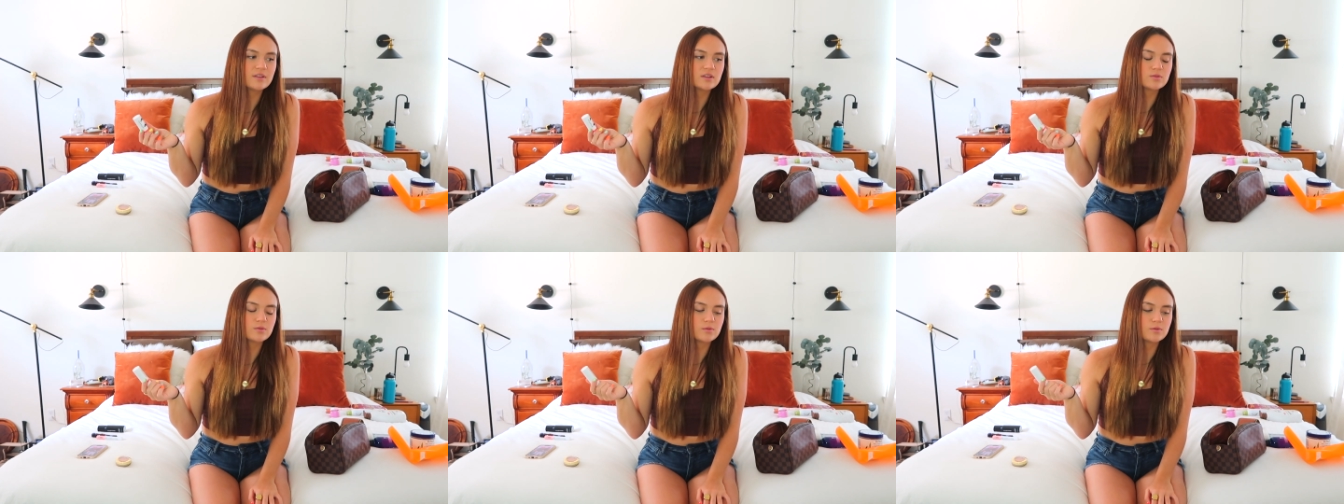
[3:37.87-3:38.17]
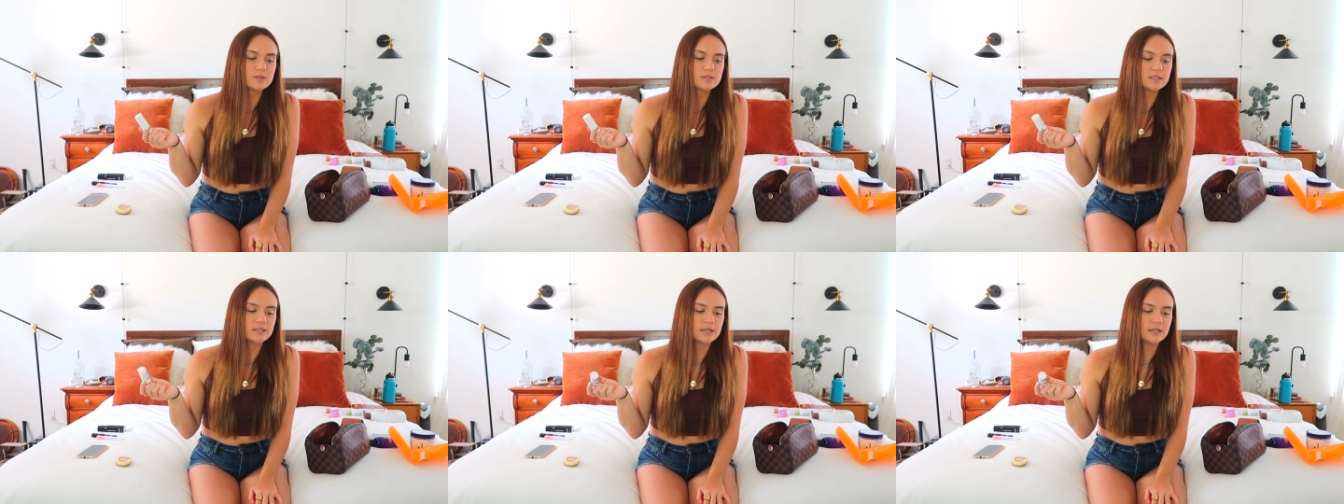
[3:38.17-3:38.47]
This one
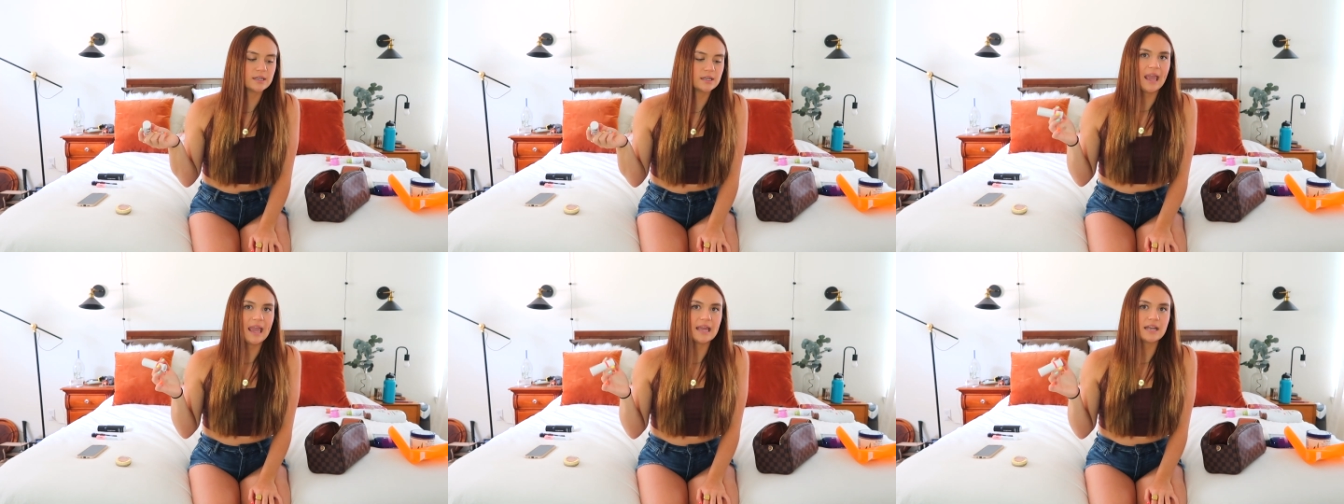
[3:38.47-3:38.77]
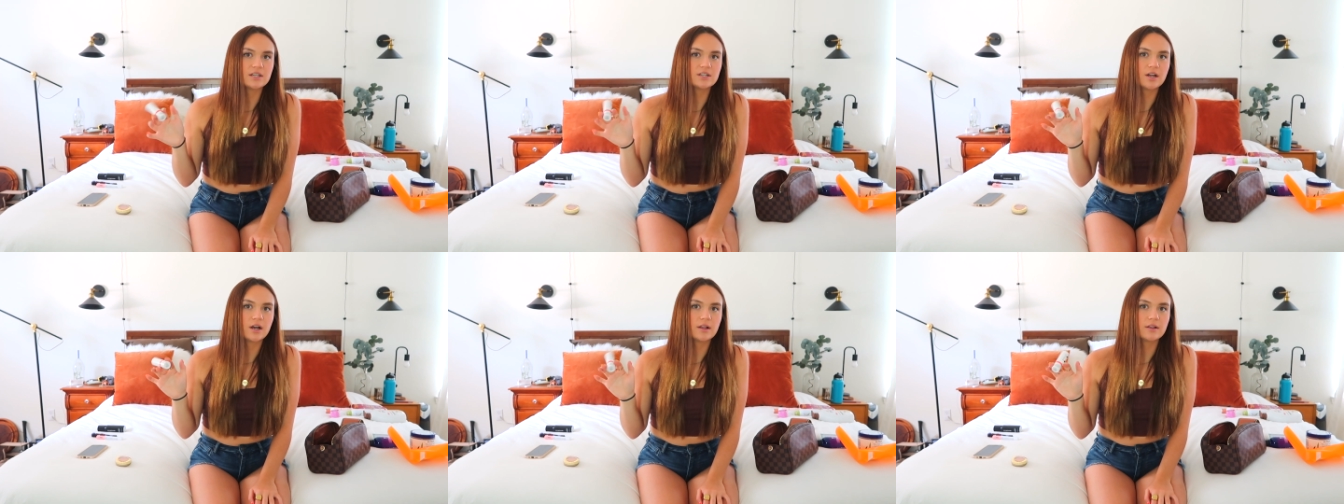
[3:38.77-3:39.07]
was like
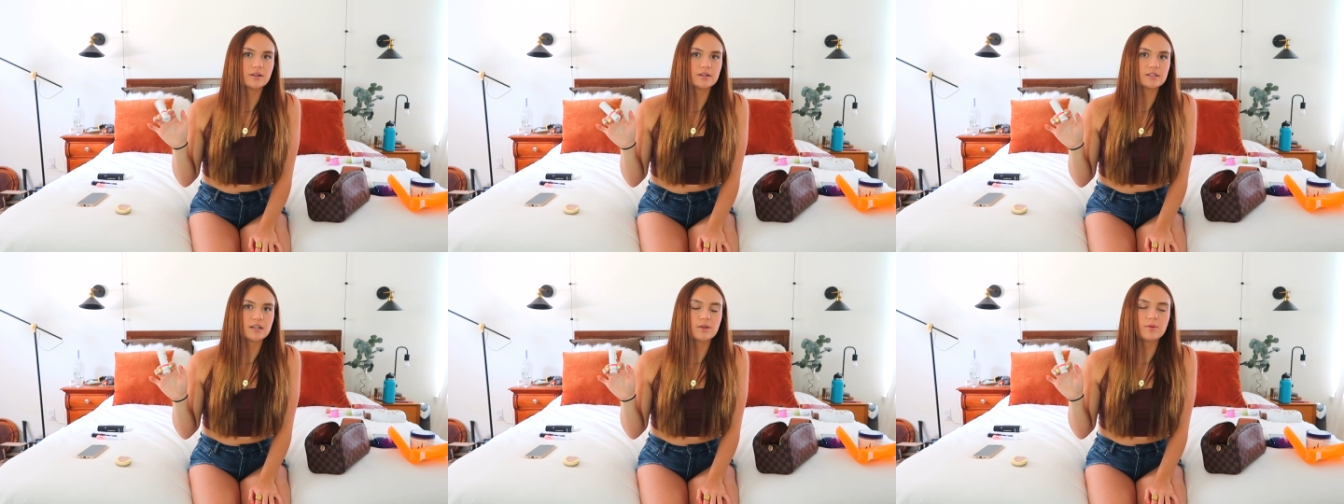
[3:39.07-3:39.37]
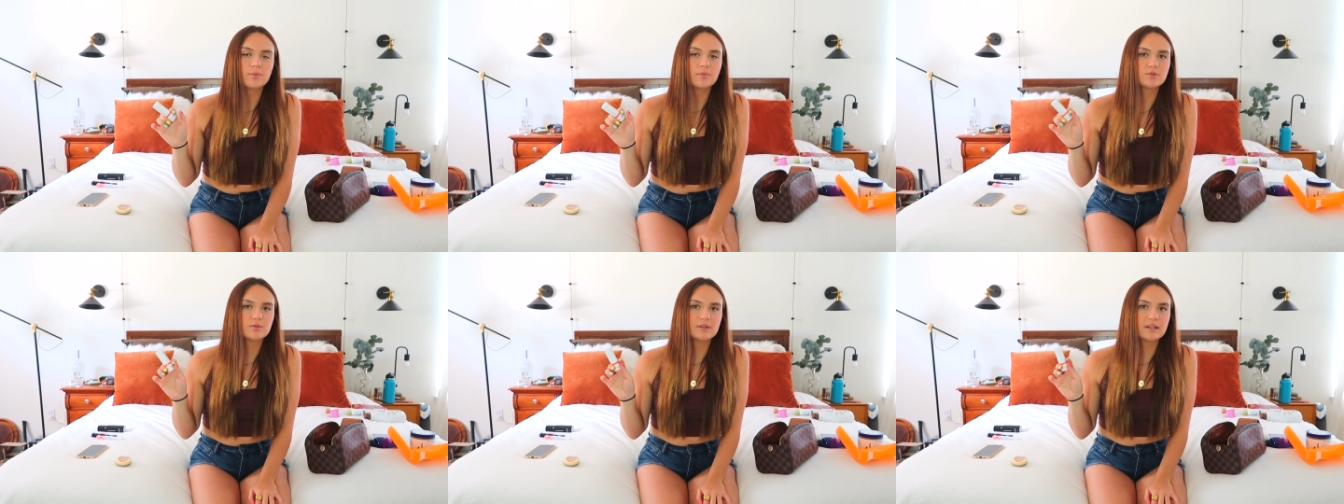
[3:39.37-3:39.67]
$8,
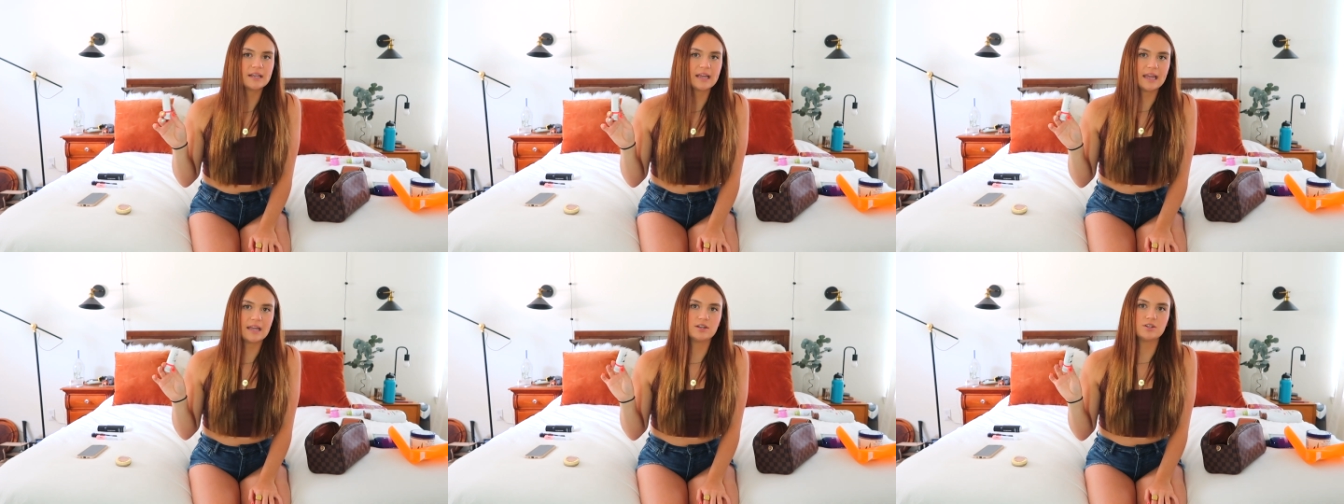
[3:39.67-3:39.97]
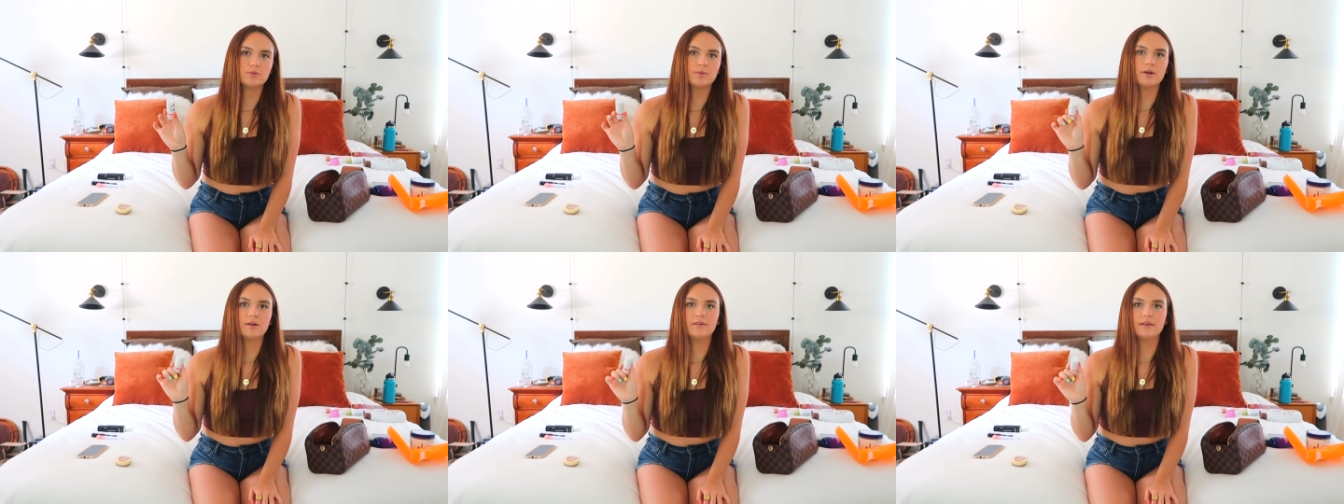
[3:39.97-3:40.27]
anywhere between like 8
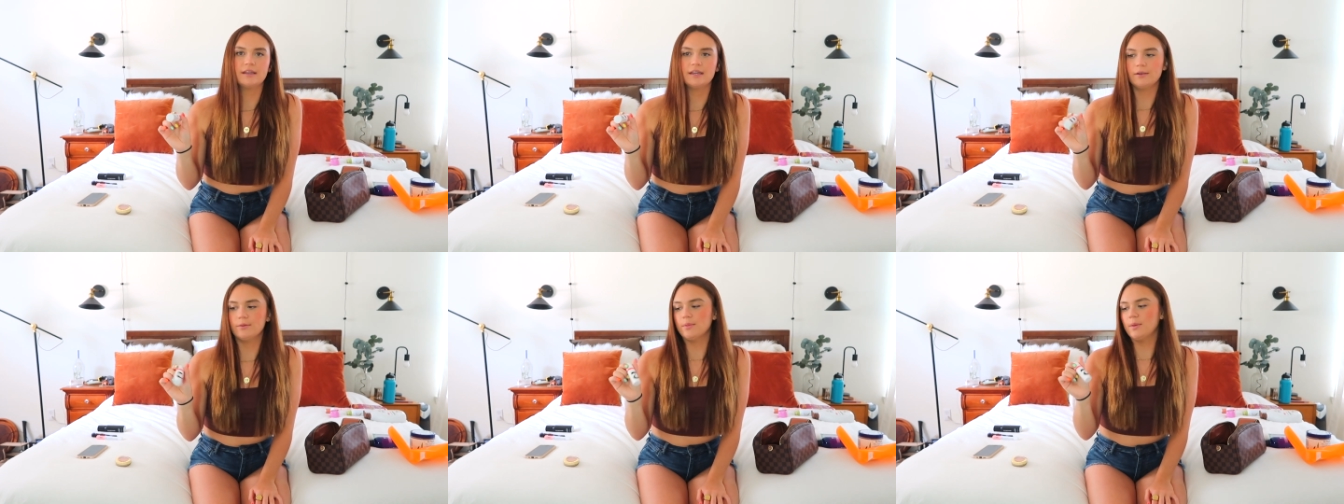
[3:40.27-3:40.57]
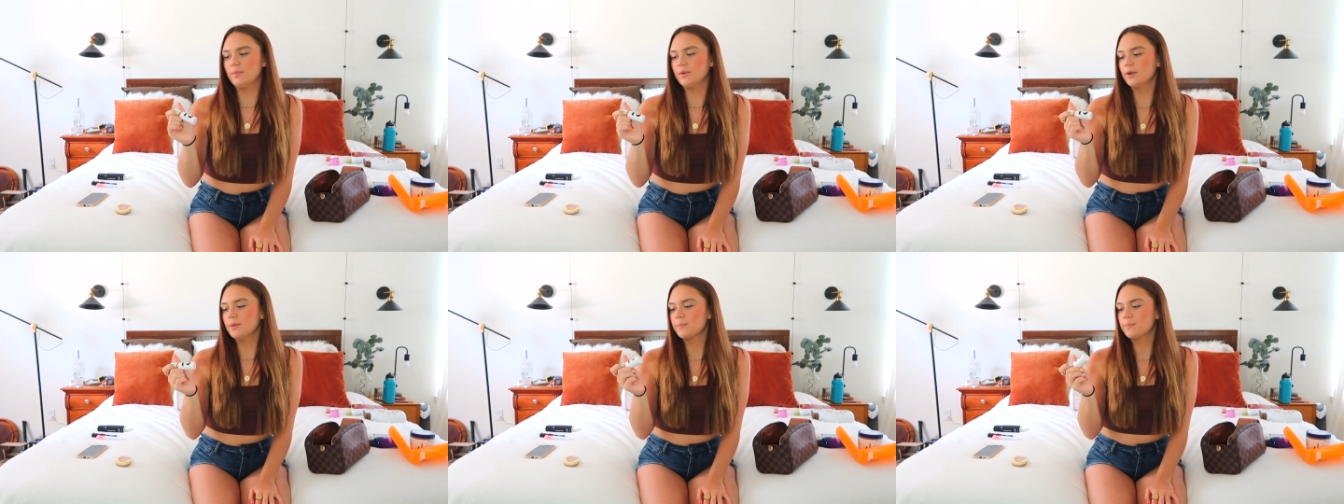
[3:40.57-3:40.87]
and 12, I can't
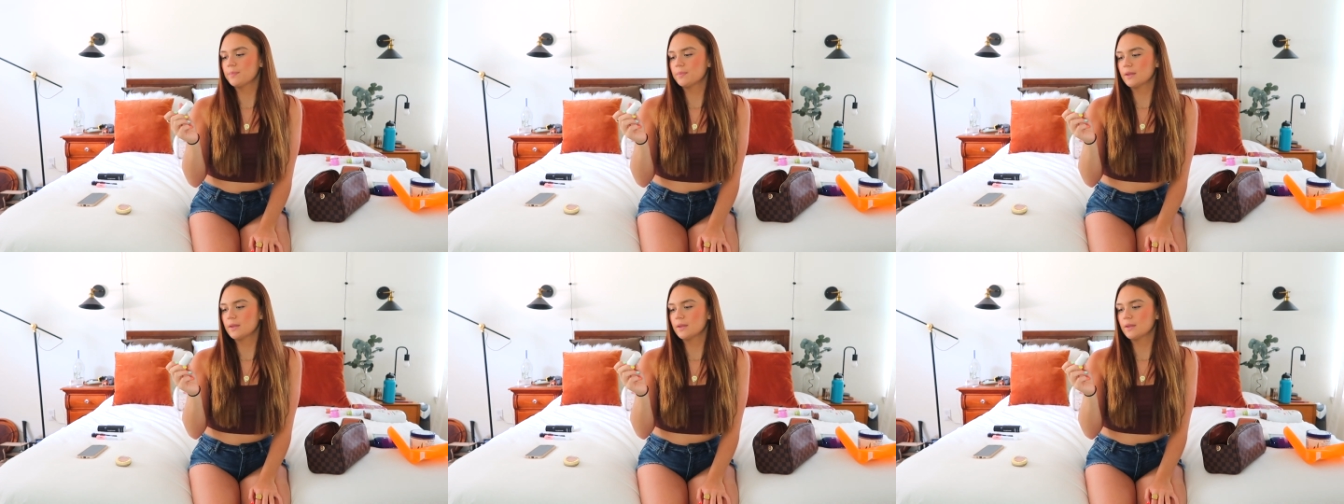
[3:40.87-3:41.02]
remember.